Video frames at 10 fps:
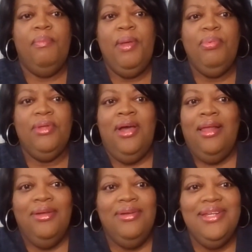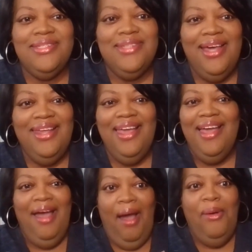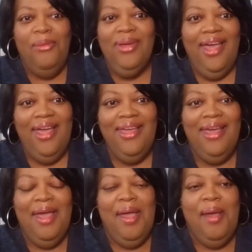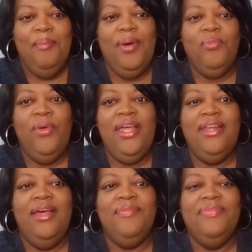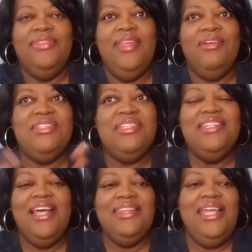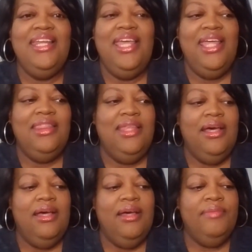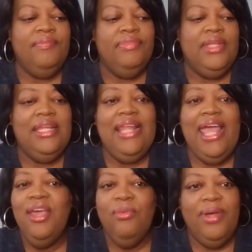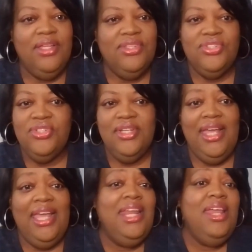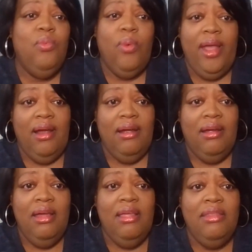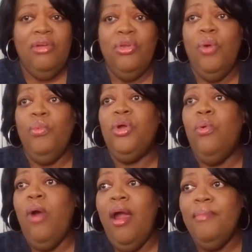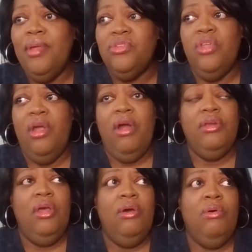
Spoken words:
people of color in this study? Okay. But when there's nothing in the language anywhere, there are no requirements, there's